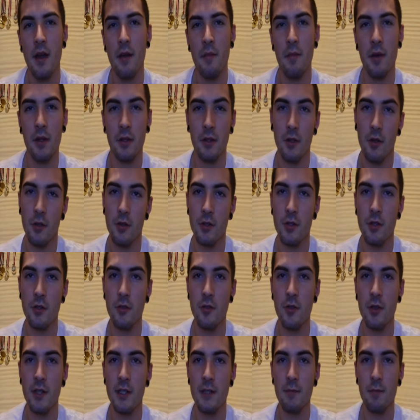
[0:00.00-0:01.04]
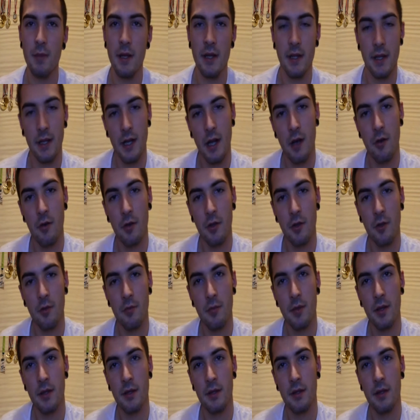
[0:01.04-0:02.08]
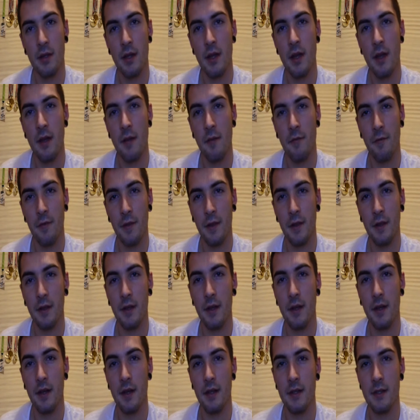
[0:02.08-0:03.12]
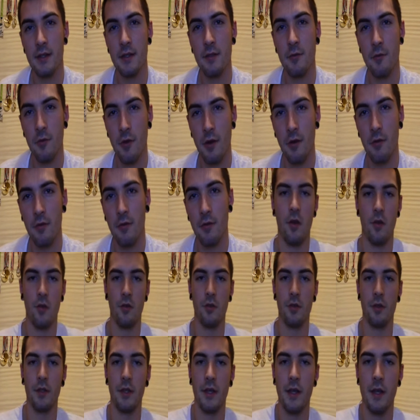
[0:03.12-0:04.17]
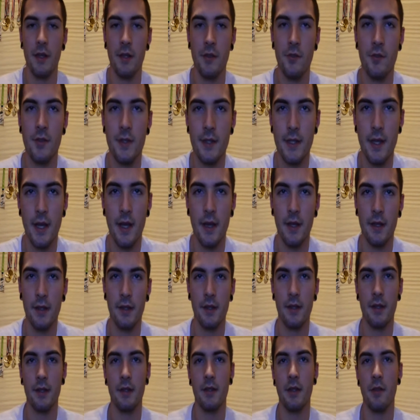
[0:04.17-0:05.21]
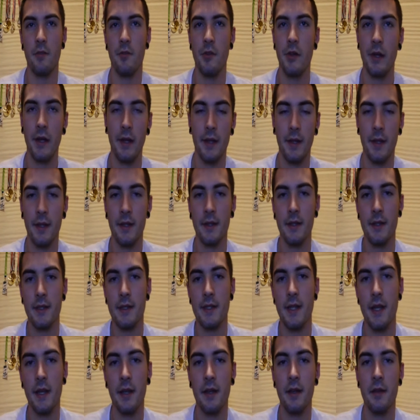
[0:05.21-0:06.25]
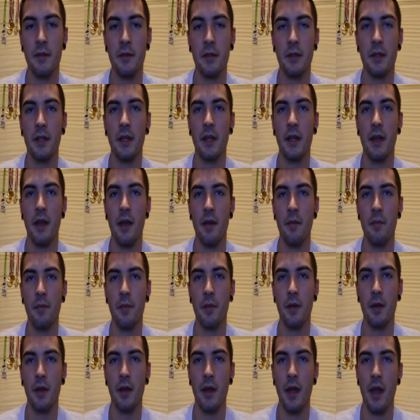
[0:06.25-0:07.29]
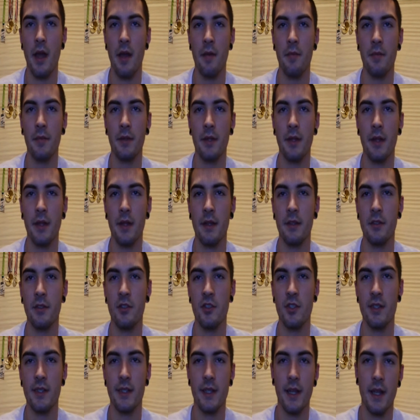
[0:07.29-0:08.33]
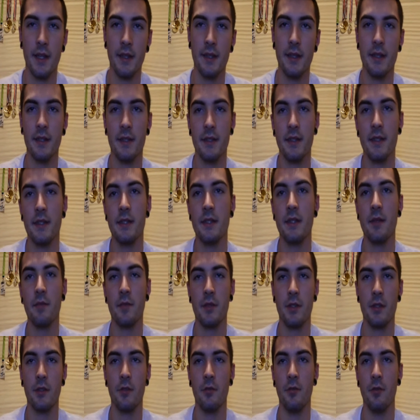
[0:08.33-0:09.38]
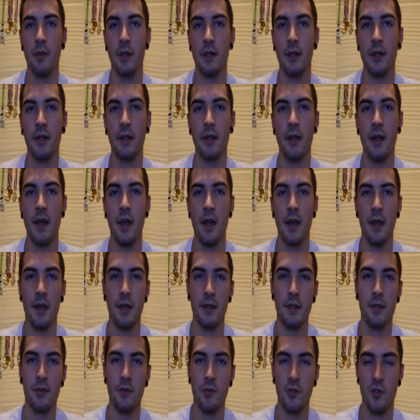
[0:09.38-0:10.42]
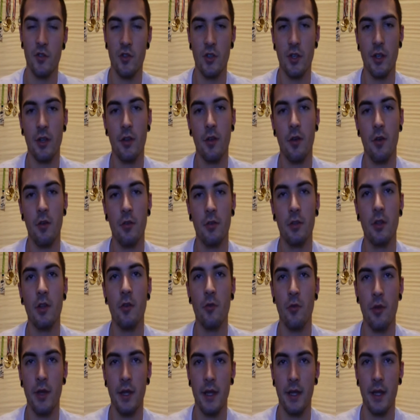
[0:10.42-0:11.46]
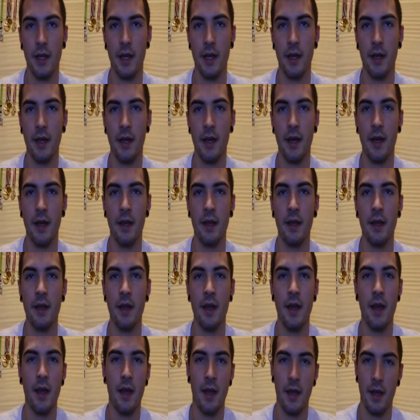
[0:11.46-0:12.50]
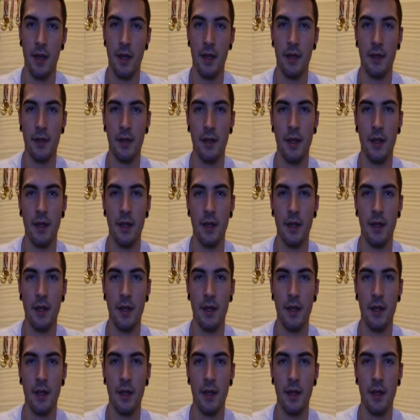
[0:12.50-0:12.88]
but also to explain how humans think as well. On the other side, the work in the second camp aimed at just getting systems to work is usually called weak AI, in